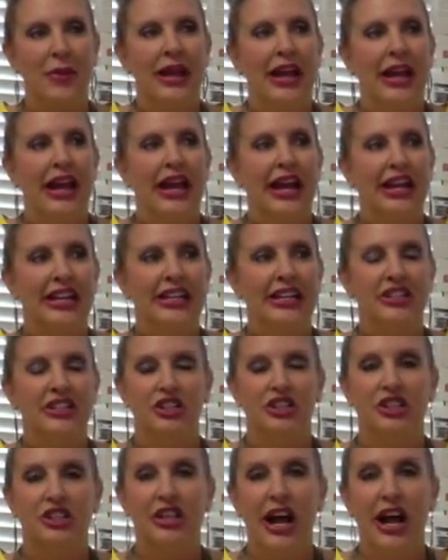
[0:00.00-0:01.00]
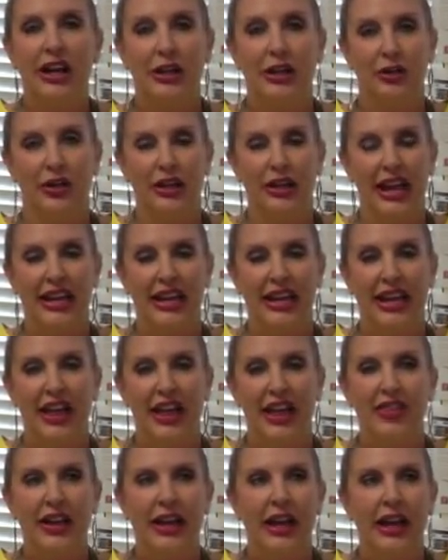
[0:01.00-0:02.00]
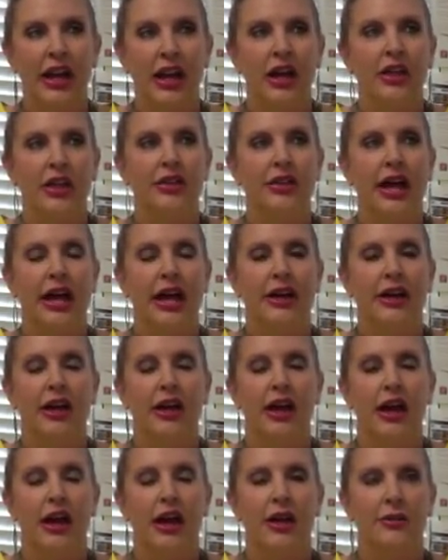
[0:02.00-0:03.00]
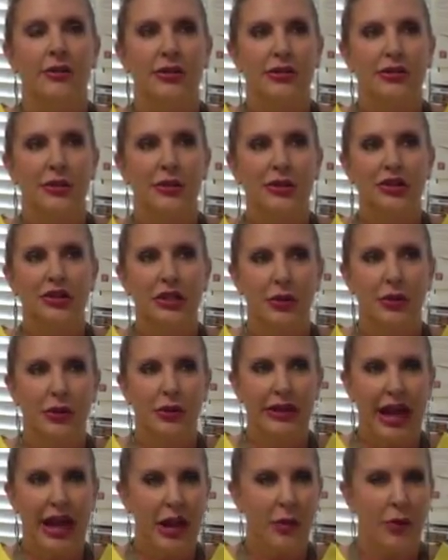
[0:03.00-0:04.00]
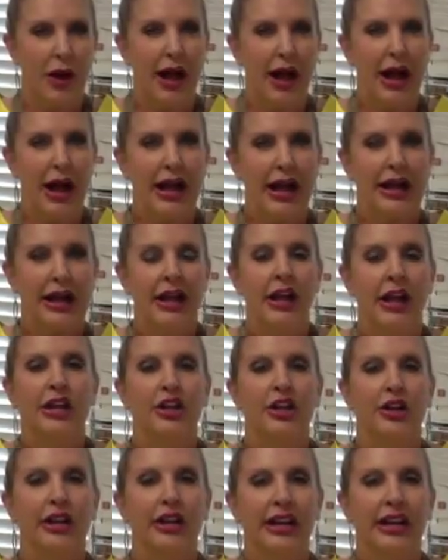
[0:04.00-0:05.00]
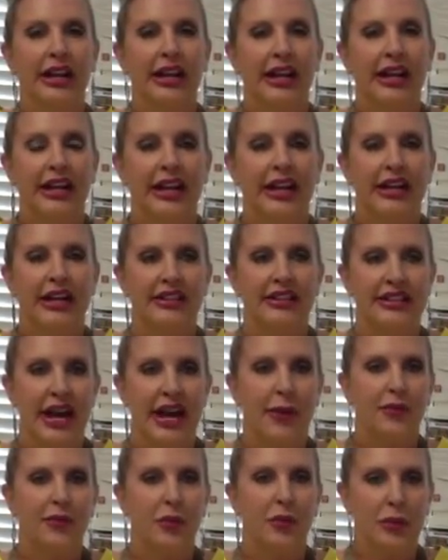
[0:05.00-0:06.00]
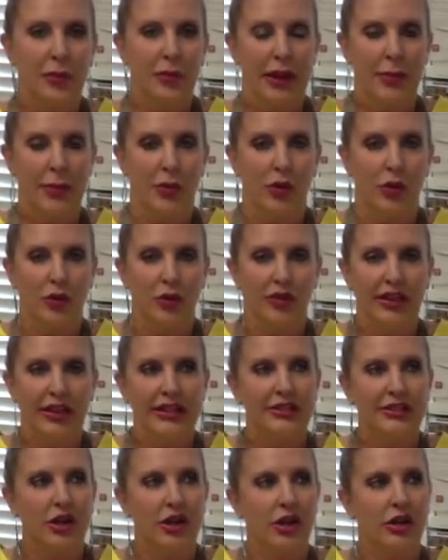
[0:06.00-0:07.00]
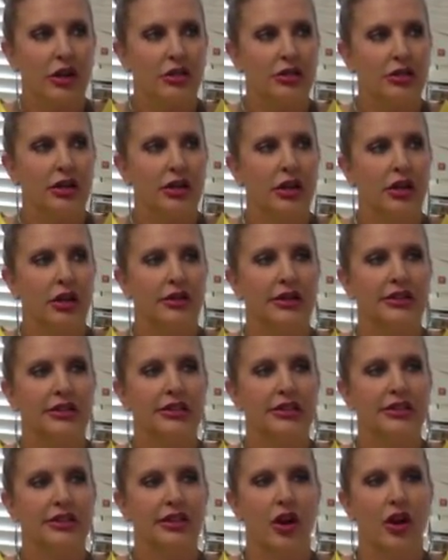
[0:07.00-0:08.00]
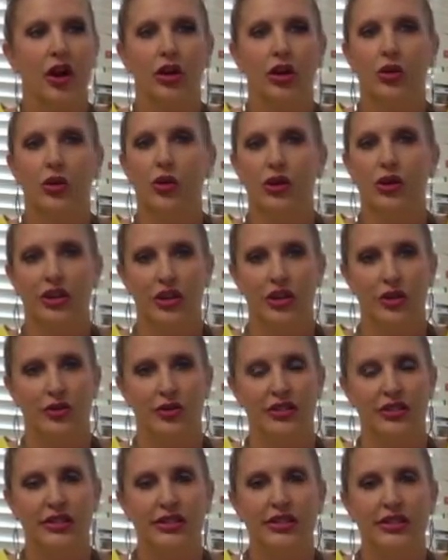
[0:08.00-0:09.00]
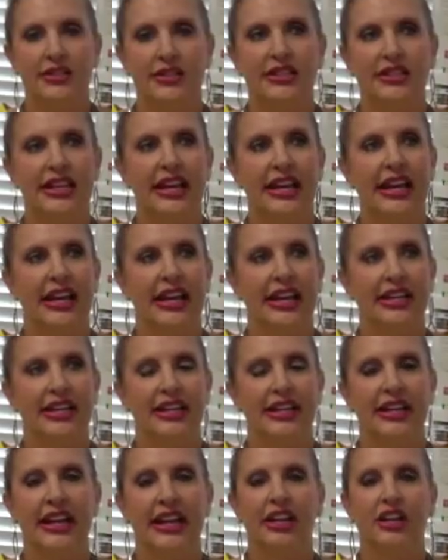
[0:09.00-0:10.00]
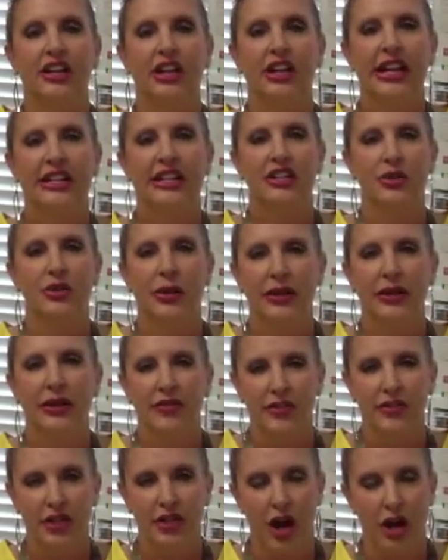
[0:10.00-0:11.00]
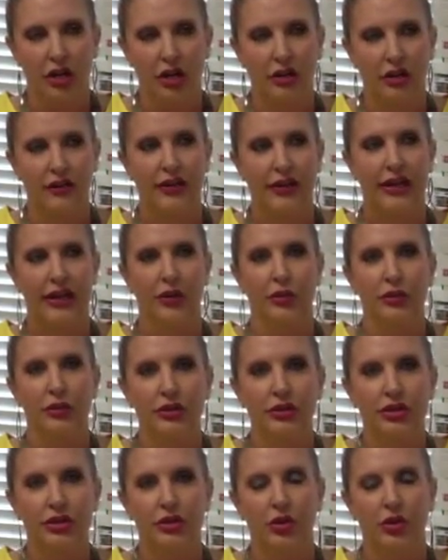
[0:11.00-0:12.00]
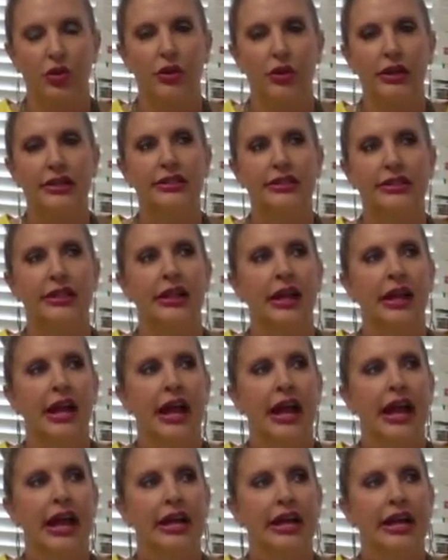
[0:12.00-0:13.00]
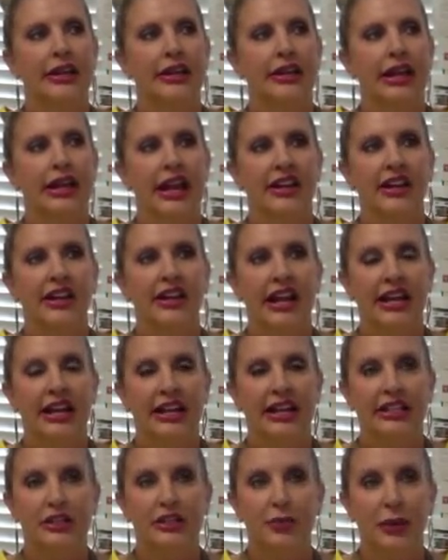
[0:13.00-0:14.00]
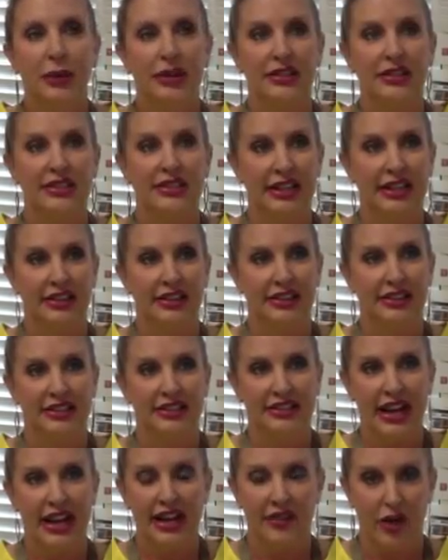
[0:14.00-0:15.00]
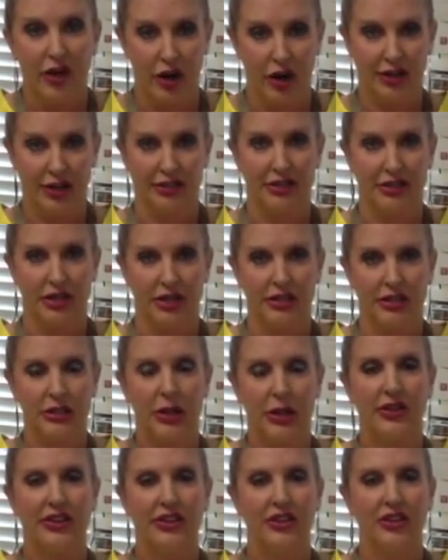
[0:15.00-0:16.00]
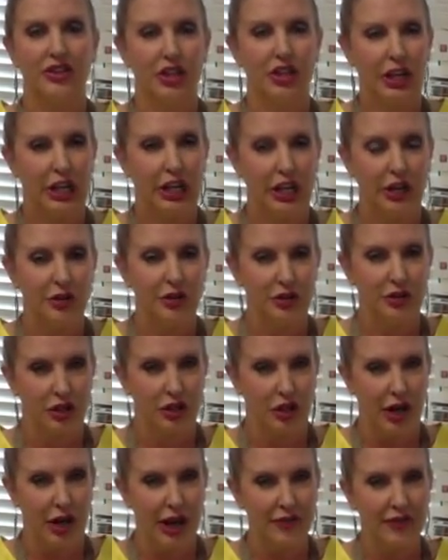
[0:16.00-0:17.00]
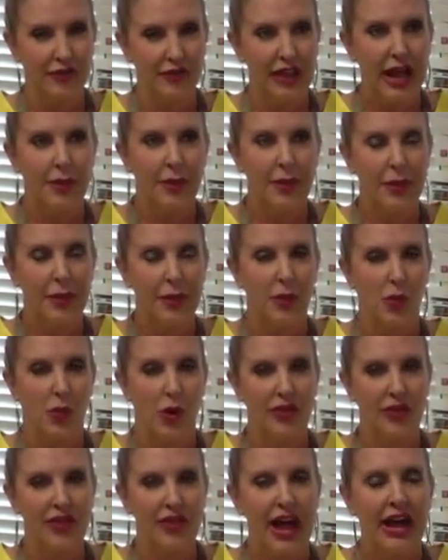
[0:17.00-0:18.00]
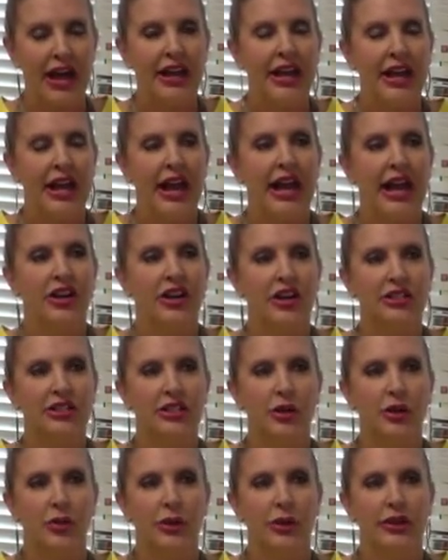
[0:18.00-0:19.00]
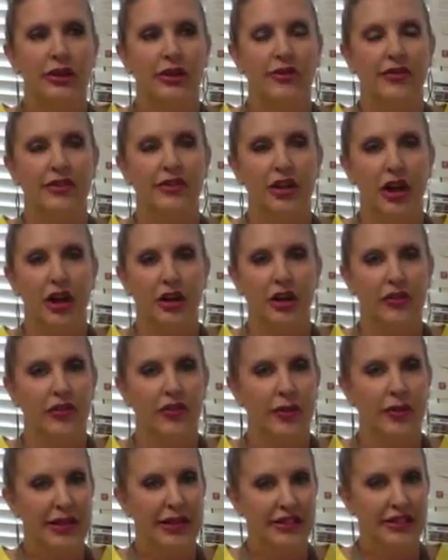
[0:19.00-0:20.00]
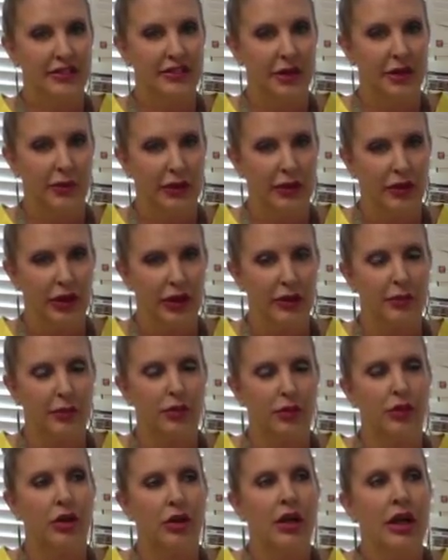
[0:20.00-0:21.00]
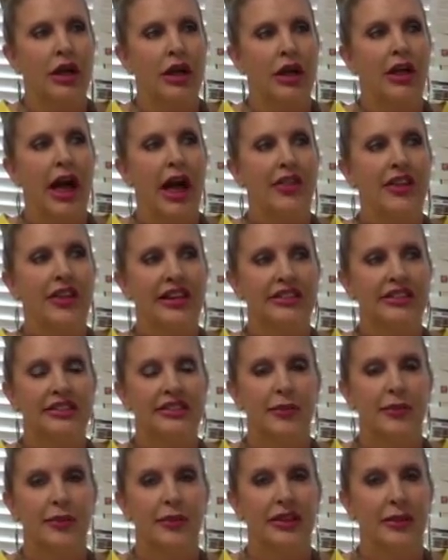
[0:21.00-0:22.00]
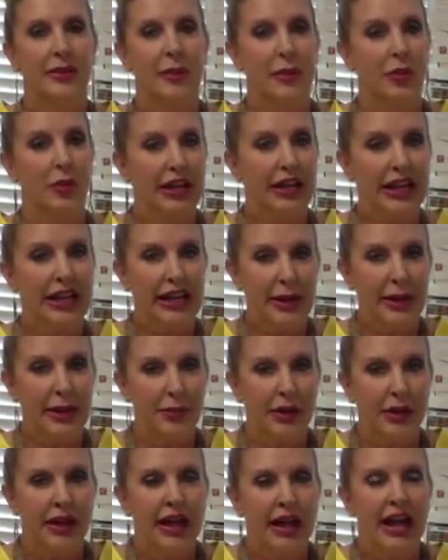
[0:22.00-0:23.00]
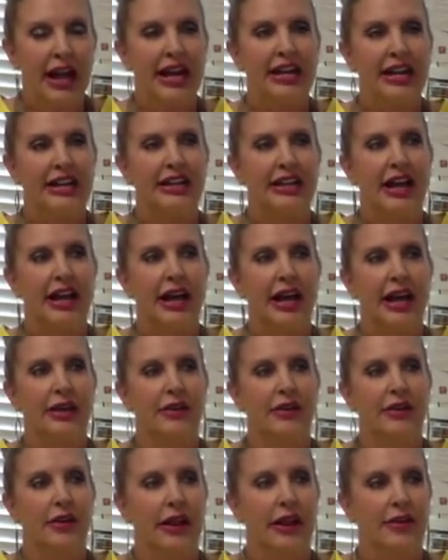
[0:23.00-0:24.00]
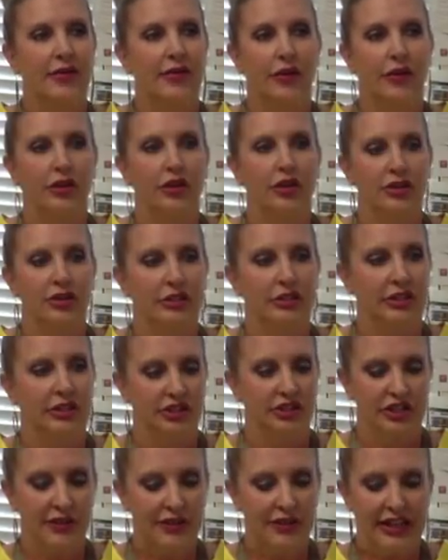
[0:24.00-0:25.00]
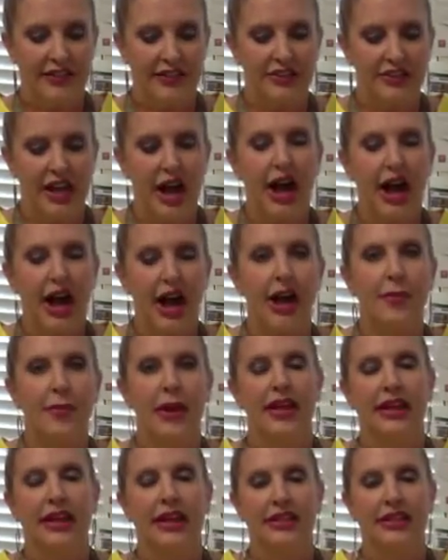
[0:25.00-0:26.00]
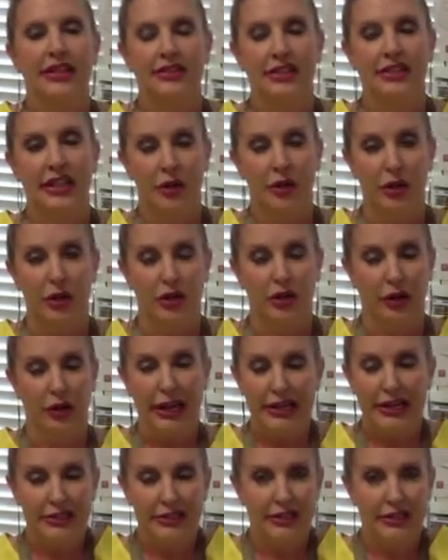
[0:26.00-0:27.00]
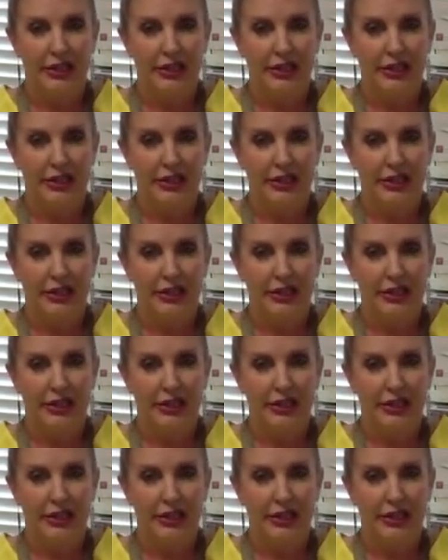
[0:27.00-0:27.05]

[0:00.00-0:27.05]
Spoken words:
It's just how you look at it. I think that especially with AY, you're getting in depth with people. This isn't hardcore news. This is digging in and doing photography and real stories and experiencing the state of Arkansas. So I think there's a huge cry for that, and people want that. And also with the photography being so incredible, I think it's something that people keep and for a long longevity of time, and that is a great